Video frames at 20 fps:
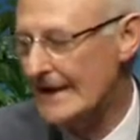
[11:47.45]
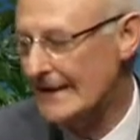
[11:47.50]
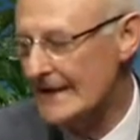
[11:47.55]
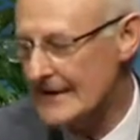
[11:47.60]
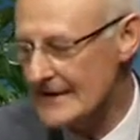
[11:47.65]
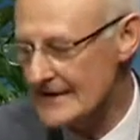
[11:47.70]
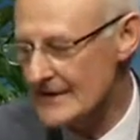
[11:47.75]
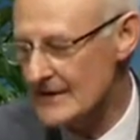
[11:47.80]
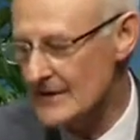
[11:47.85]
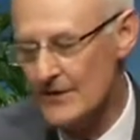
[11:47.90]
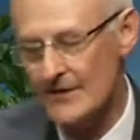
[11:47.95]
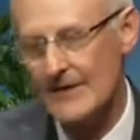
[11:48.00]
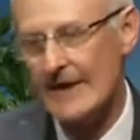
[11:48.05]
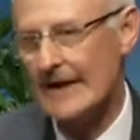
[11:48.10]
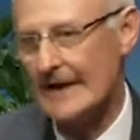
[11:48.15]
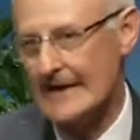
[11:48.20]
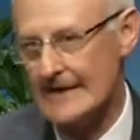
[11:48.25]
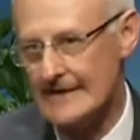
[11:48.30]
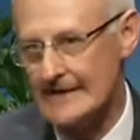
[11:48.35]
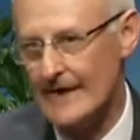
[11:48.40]
These two
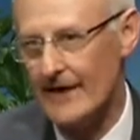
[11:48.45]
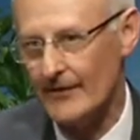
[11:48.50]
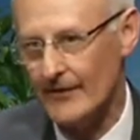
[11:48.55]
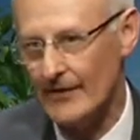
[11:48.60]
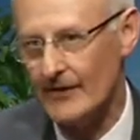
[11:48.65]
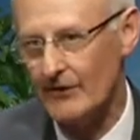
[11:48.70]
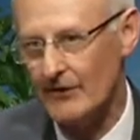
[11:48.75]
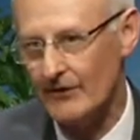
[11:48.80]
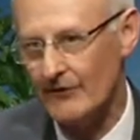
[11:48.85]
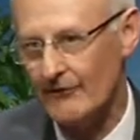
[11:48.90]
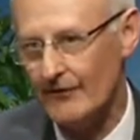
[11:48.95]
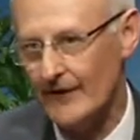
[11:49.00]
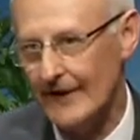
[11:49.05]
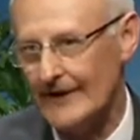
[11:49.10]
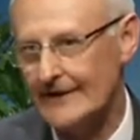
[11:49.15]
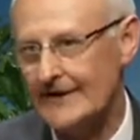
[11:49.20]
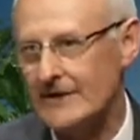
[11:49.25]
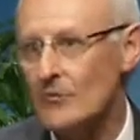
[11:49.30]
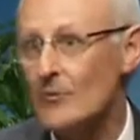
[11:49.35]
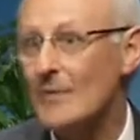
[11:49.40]
things are in
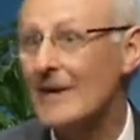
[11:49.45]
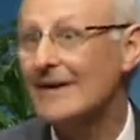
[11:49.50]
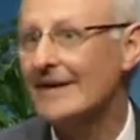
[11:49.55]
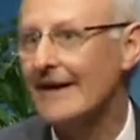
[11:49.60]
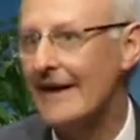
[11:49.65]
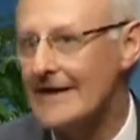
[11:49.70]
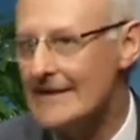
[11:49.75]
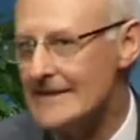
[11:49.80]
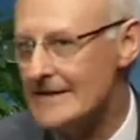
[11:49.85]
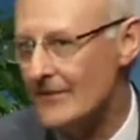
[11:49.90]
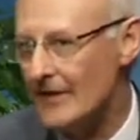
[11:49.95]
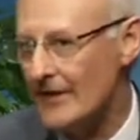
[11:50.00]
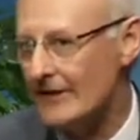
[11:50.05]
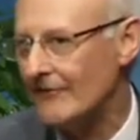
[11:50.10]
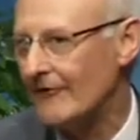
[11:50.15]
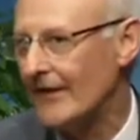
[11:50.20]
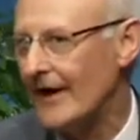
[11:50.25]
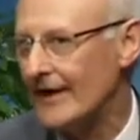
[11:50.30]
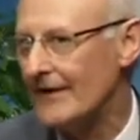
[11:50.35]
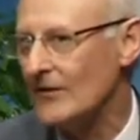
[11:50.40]
conflict, and it would be nice if we
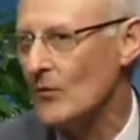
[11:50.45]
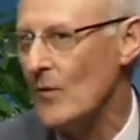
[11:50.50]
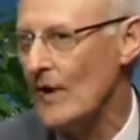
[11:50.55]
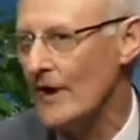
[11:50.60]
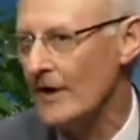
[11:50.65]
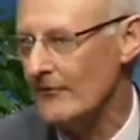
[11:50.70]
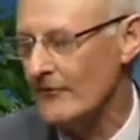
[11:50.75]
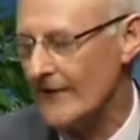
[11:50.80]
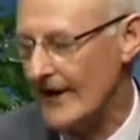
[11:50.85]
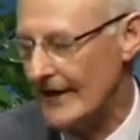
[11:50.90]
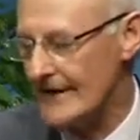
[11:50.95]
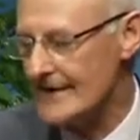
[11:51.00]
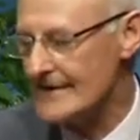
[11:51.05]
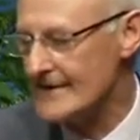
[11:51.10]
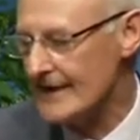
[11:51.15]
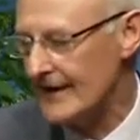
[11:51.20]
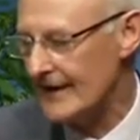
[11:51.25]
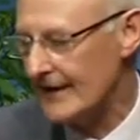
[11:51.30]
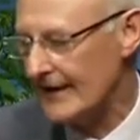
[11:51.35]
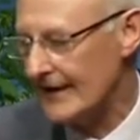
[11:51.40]
could find a way of
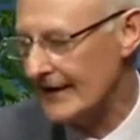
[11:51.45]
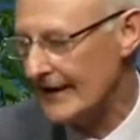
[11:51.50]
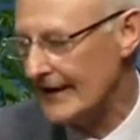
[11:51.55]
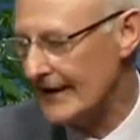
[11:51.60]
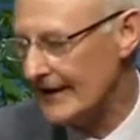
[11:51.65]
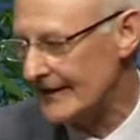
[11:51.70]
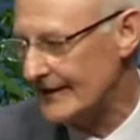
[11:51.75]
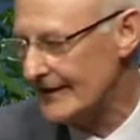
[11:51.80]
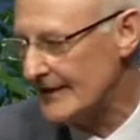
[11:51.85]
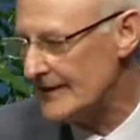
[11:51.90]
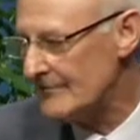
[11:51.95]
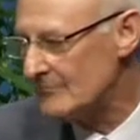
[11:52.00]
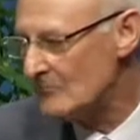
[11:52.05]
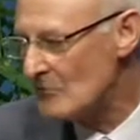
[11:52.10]
reconciling that.